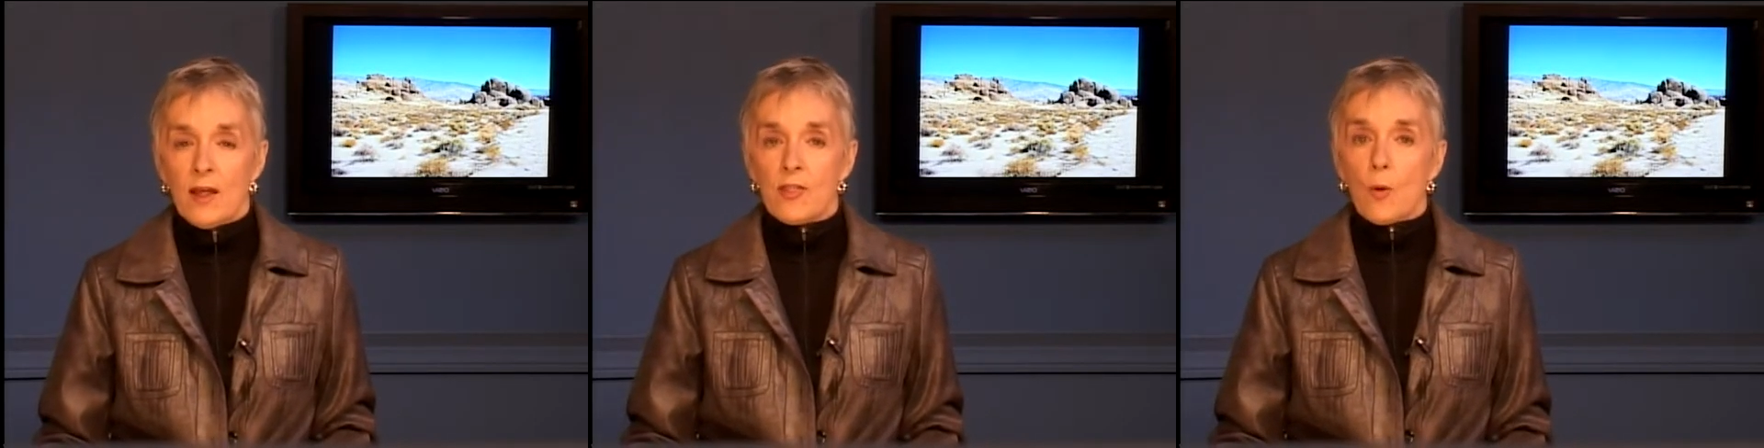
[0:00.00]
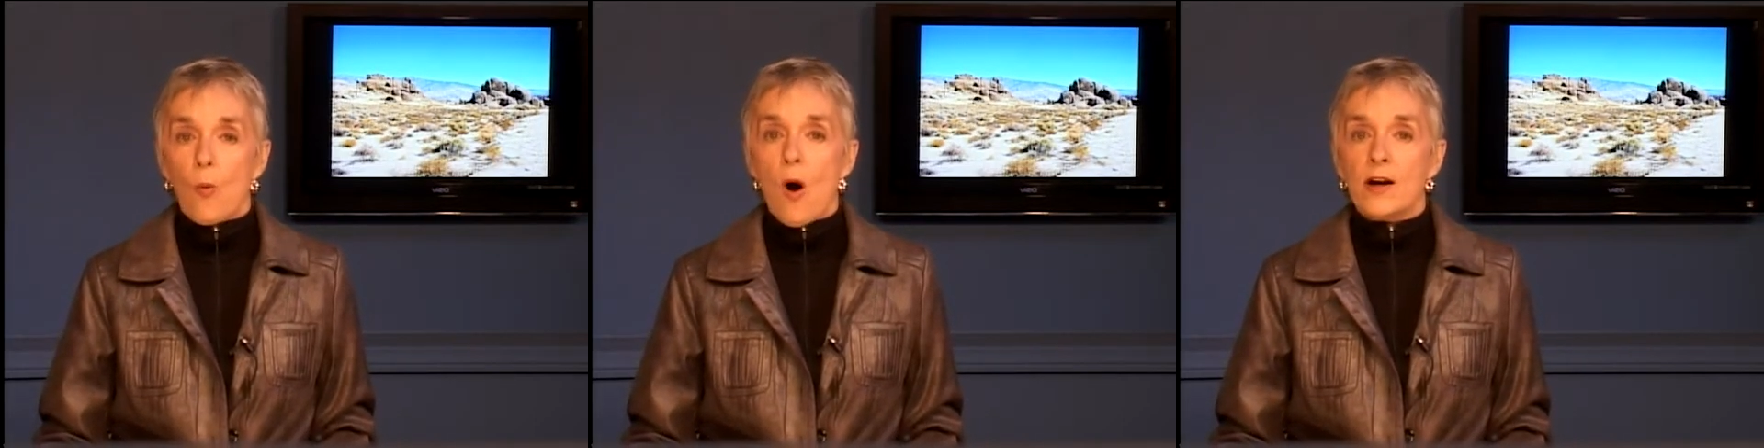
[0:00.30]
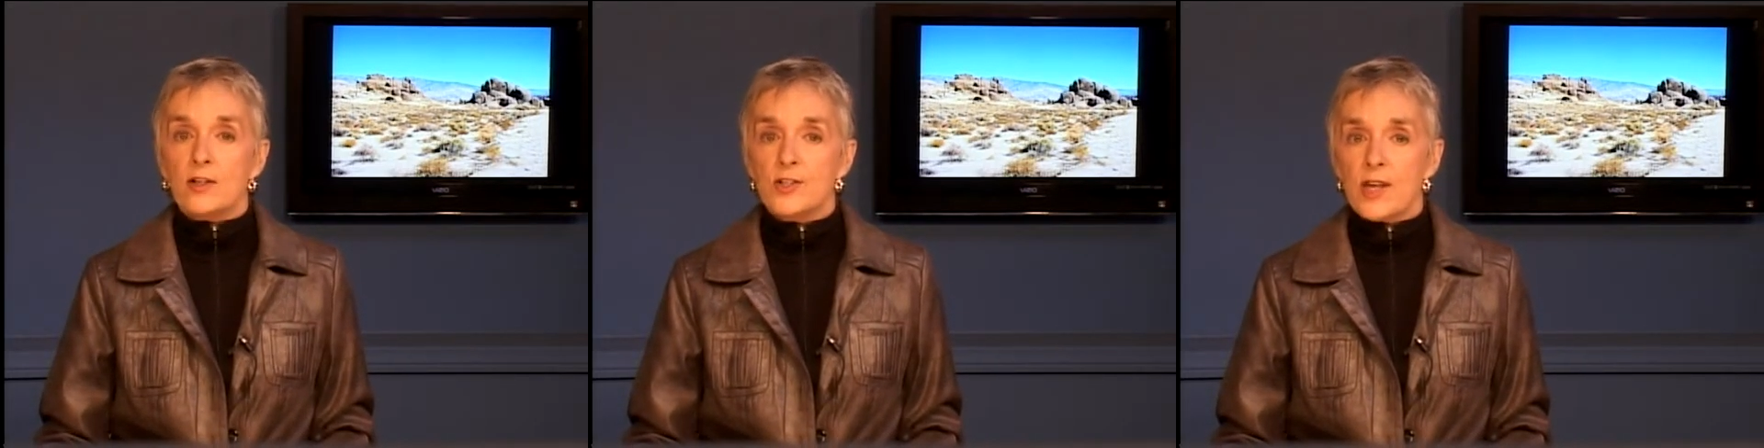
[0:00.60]
that
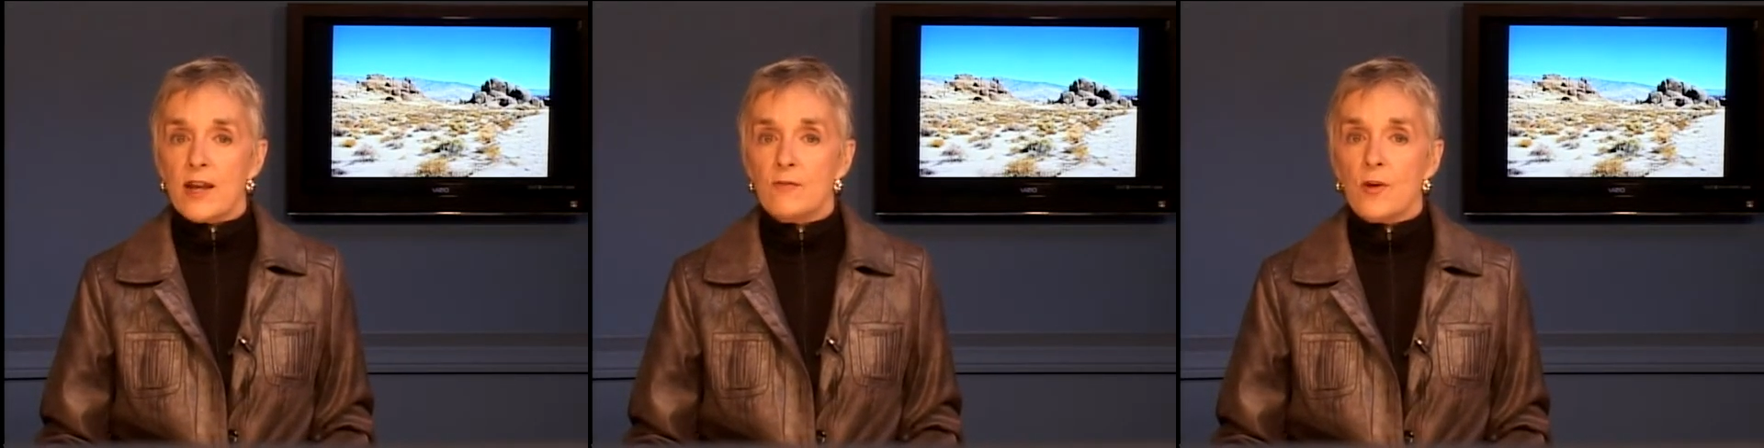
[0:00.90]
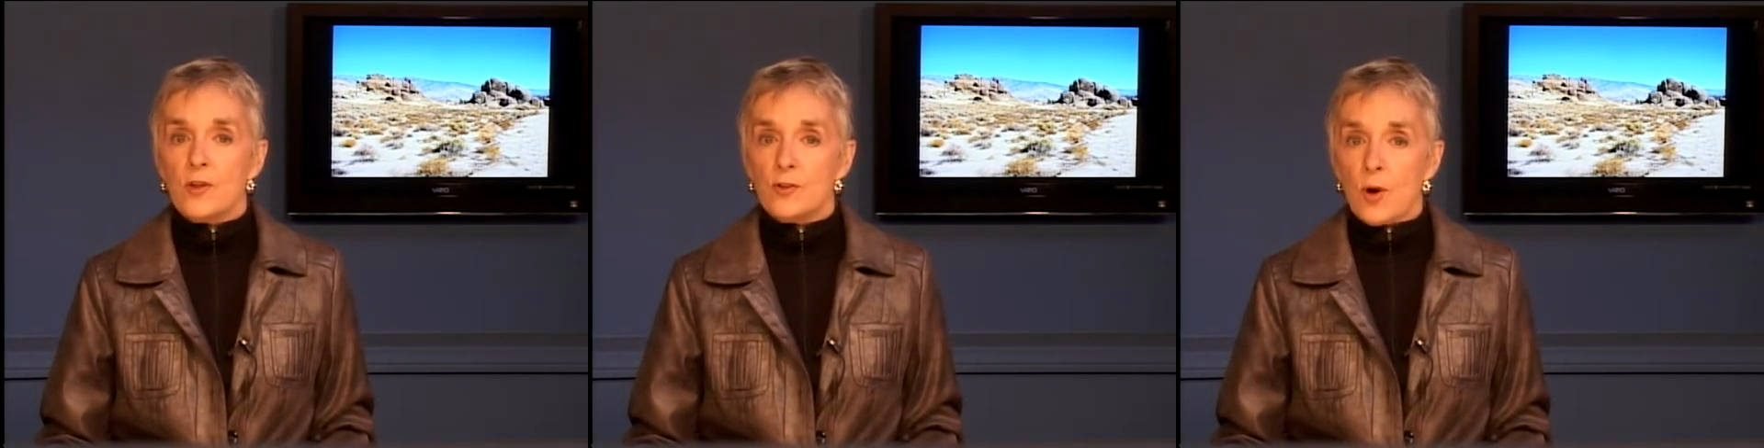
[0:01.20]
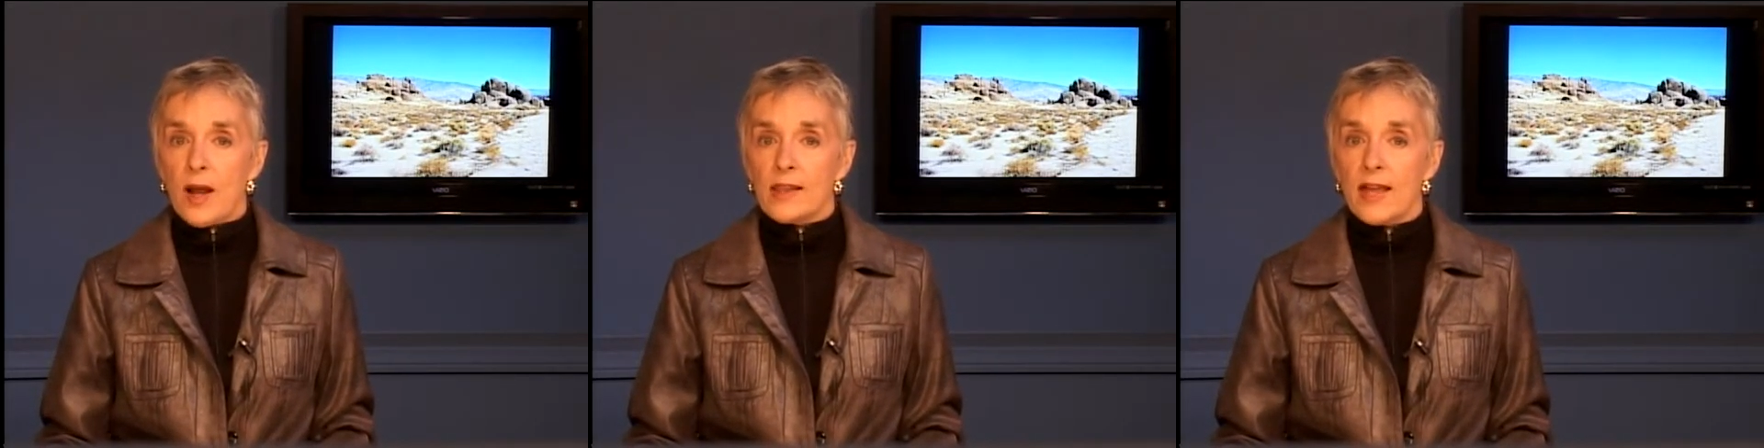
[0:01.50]
water saved on the
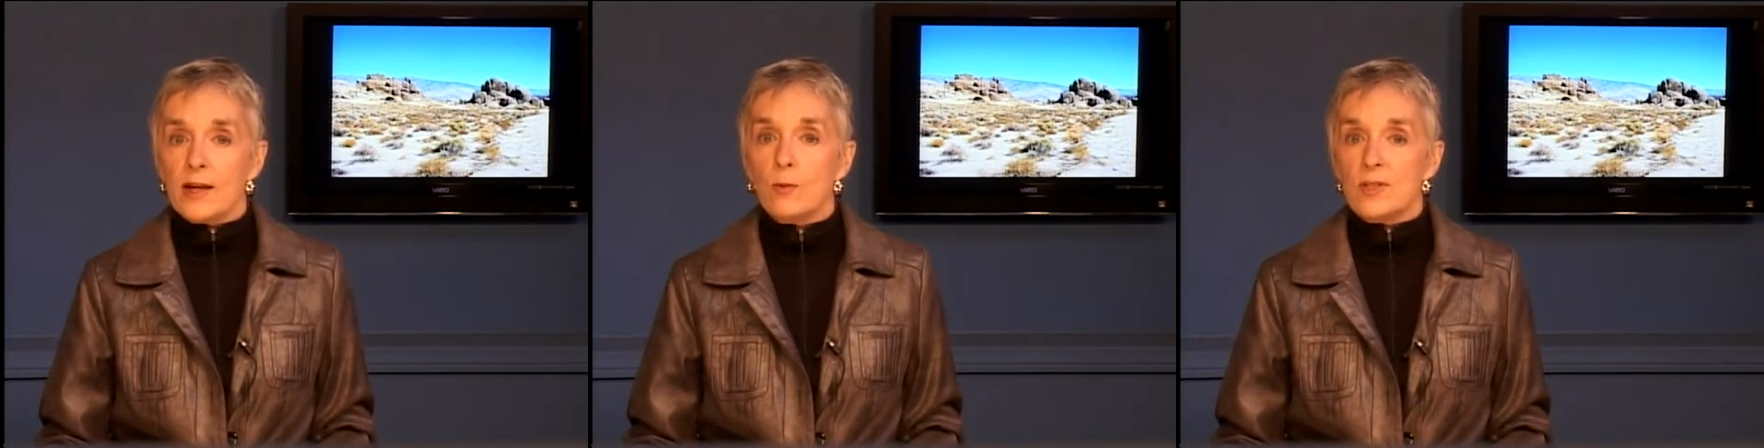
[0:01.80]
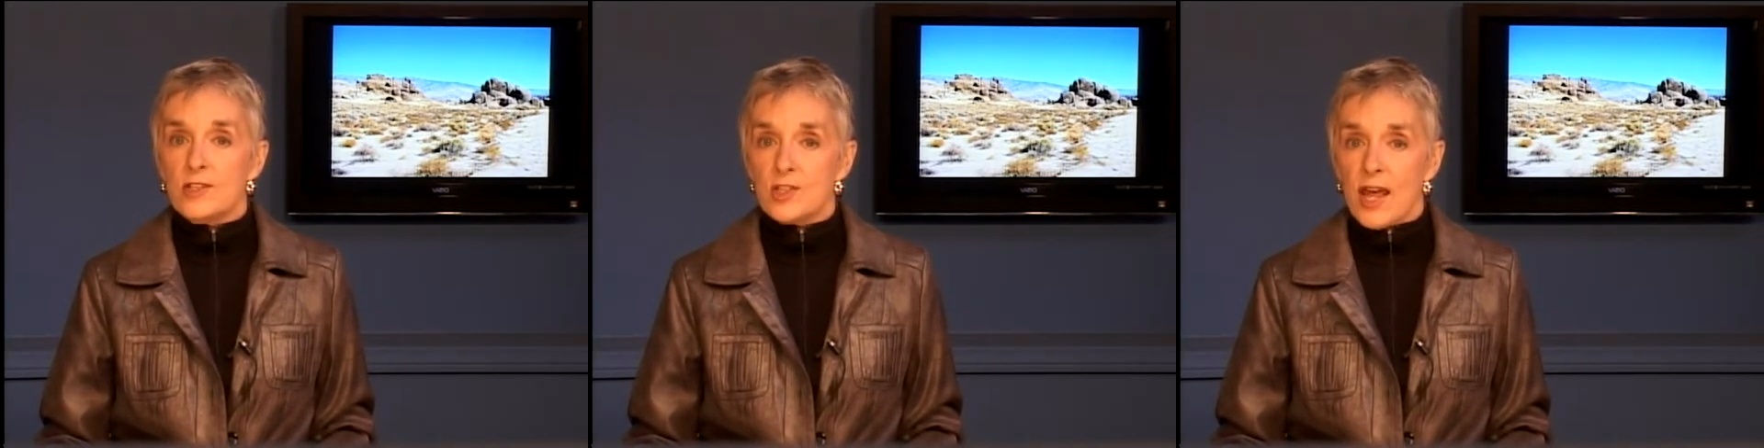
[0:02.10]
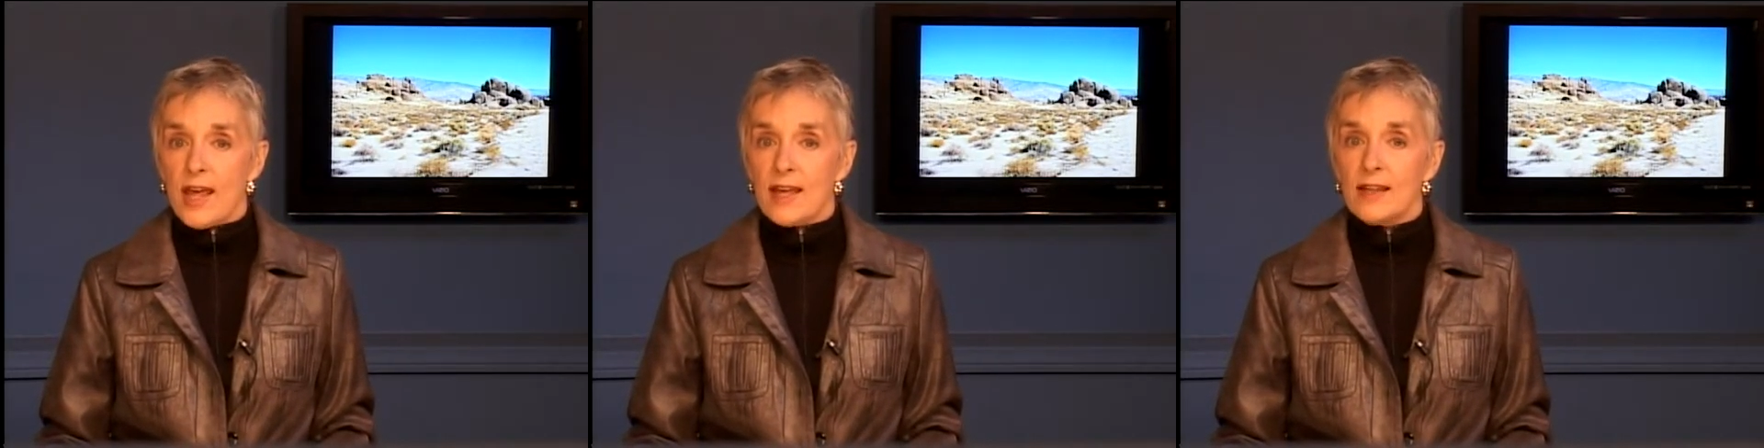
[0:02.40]
dry lake would
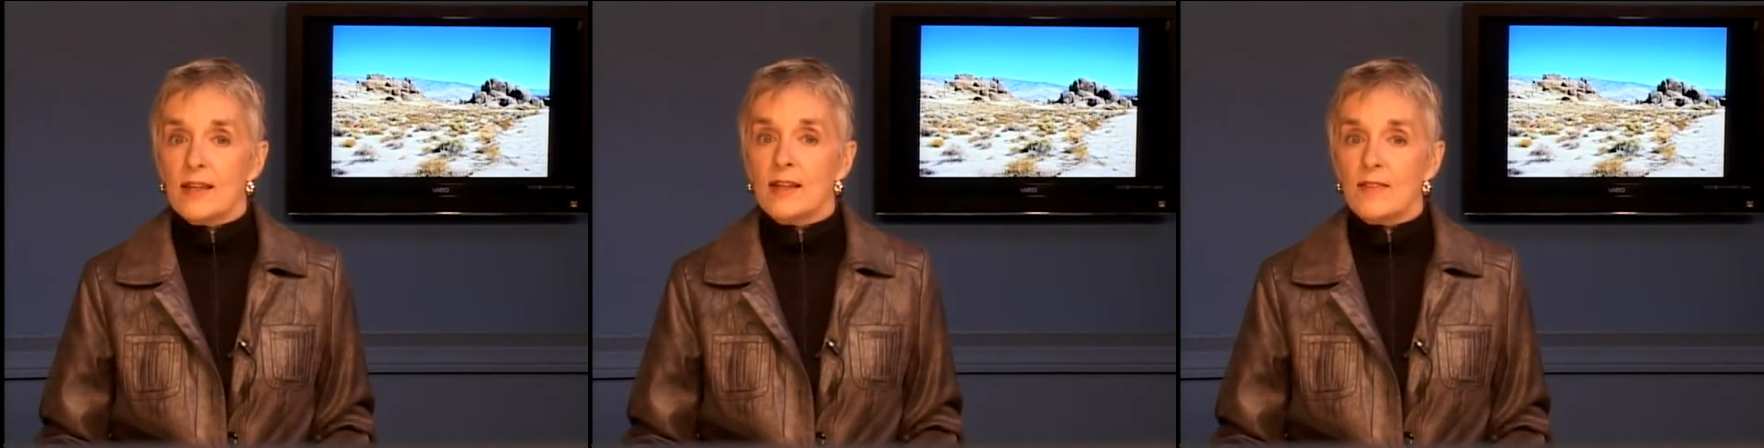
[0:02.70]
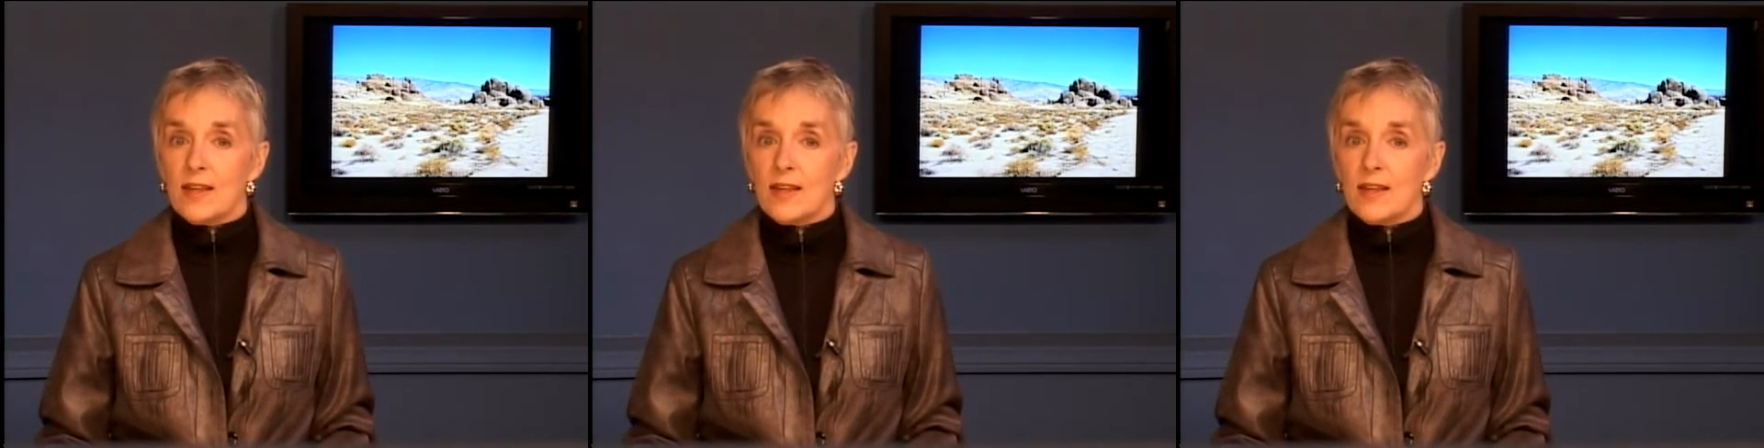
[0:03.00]
stay in